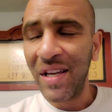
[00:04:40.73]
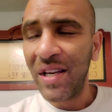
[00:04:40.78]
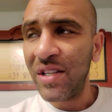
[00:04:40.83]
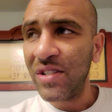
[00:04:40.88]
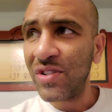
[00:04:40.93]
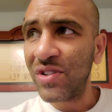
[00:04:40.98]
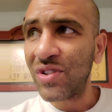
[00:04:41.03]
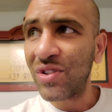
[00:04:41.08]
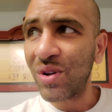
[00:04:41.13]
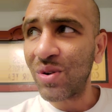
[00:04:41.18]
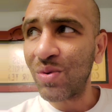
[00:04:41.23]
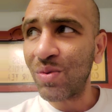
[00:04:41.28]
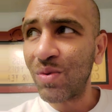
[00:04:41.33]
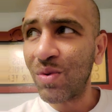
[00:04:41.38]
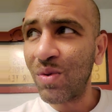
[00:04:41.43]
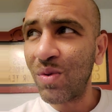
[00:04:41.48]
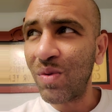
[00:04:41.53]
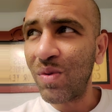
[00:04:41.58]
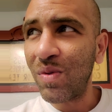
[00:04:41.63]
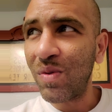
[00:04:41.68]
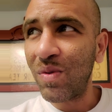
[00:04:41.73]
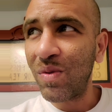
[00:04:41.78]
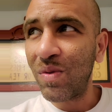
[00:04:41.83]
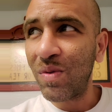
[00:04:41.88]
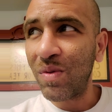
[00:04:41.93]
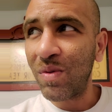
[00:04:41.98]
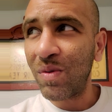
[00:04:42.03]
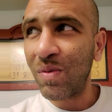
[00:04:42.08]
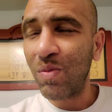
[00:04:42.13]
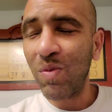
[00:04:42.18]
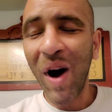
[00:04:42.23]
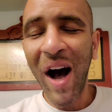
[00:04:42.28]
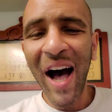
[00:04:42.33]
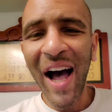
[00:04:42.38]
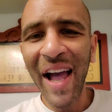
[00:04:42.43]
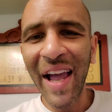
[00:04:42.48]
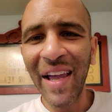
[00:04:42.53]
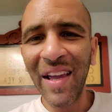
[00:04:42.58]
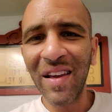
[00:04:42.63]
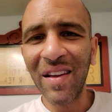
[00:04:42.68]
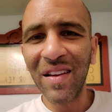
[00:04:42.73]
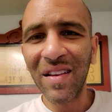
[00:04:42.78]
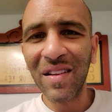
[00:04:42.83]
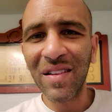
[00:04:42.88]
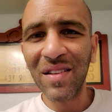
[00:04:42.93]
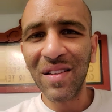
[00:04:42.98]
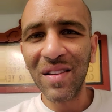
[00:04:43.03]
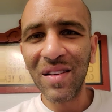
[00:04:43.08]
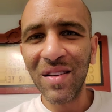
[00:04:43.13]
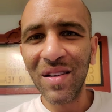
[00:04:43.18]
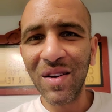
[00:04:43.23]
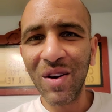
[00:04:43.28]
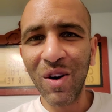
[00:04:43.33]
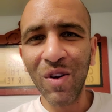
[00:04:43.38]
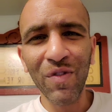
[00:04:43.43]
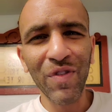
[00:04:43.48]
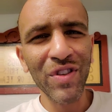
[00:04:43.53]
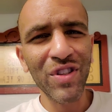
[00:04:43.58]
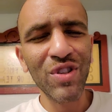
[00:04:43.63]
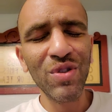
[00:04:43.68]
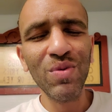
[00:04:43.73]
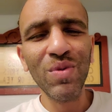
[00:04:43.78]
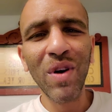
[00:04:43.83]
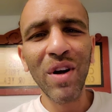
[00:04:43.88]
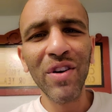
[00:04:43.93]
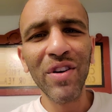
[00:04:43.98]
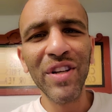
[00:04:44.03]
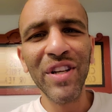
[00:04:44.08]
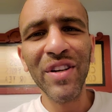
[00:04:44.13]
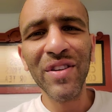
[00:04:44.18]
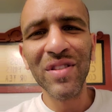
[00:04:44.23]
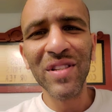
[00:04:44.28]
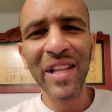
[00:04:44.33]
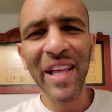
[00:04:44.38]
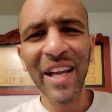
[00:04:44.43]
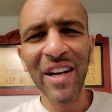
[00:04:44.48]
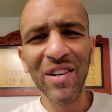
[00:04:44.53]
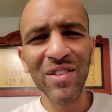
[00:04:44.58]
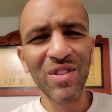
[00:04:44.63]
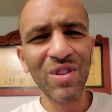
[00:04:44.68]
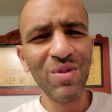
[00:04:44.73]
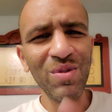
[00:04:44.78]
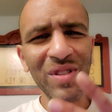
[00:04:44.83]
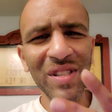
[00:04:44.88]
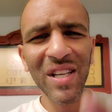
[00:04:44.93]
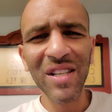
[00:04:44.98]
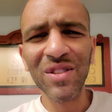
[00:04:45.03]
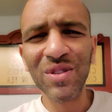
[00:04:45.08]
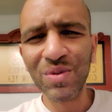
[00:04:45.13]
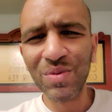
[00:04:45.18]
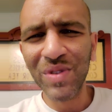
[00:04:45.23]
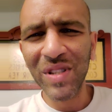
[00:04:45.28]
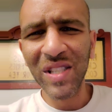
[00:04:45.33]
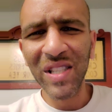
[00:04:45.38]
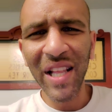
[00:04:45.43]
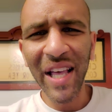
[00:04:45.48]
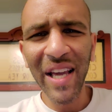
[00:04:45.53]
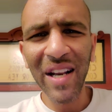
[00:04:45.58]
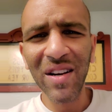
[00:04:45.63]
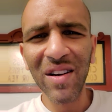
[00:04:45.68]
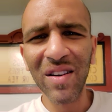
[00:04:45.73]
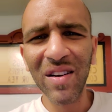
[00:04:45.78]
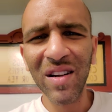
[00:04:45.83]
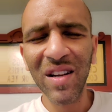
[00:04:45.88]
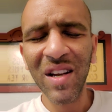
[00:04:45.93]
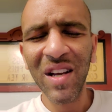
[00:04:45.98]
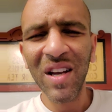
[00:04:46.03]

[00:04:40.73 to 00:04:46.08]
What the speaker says: So why, over 200 years later, two centuries later,